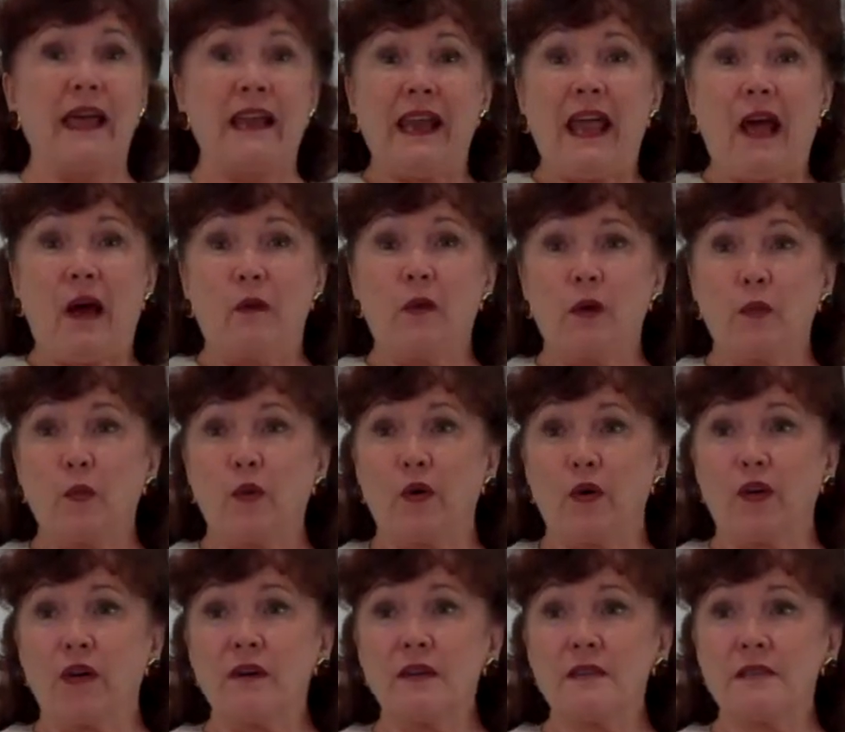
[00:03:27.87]
and how it
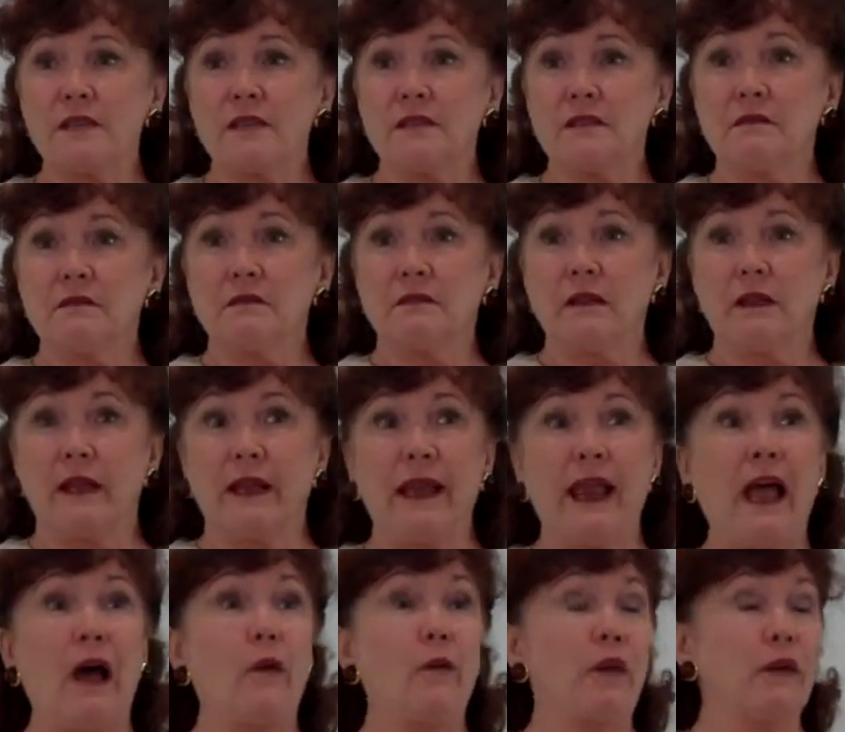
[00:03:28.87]
works and
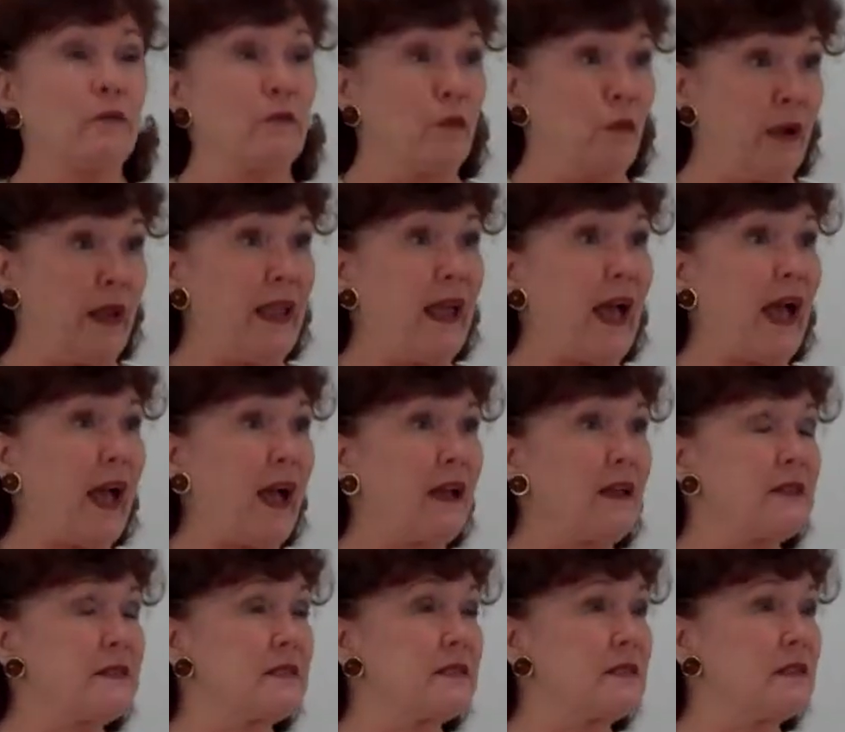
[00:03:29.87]
how it
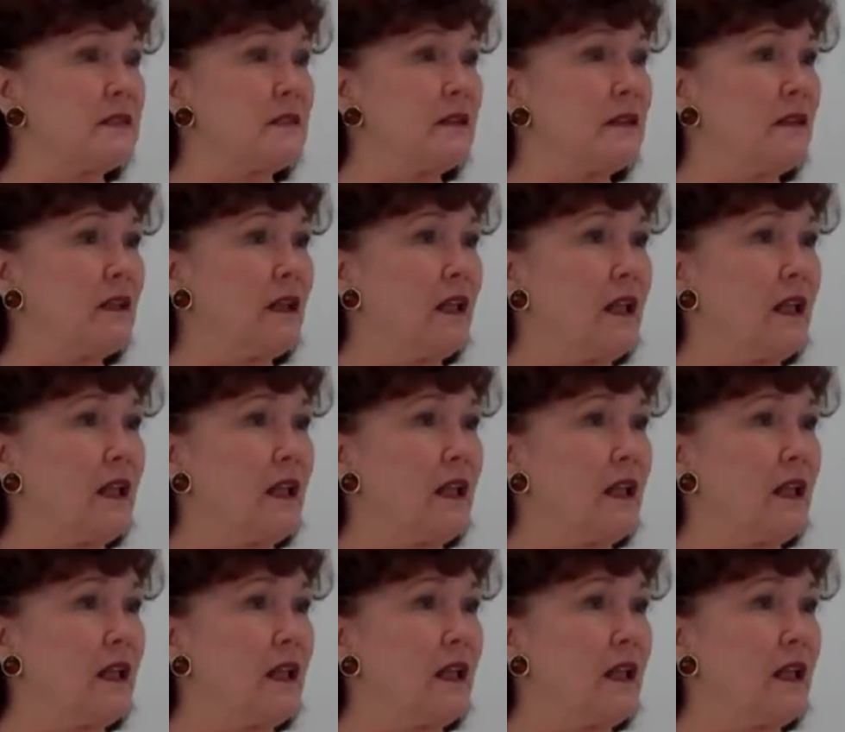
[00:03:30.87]
reacts,